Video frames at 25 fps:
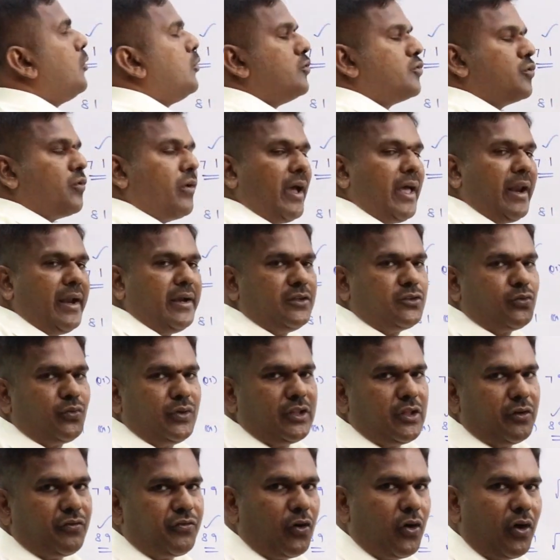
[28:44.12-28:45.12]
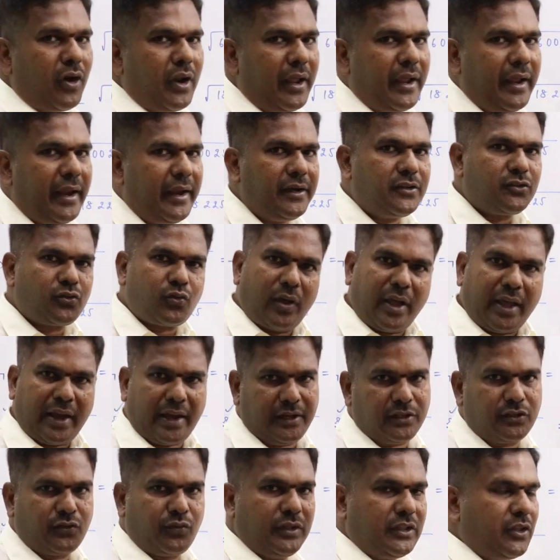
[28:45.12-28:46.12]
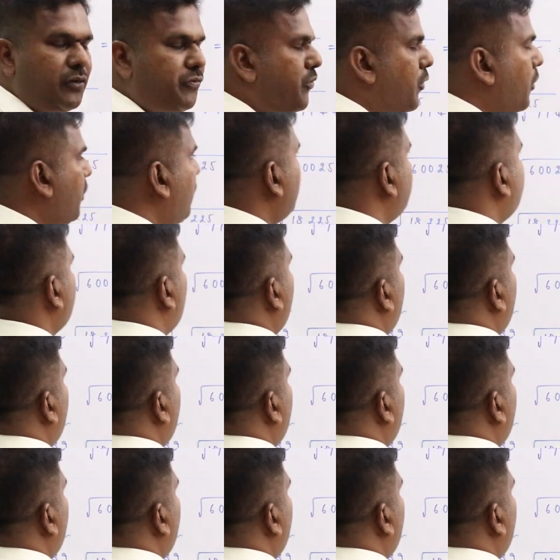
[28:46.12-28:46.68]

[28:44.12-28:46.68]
2 square ends with the 4, 8 square ends with the 4.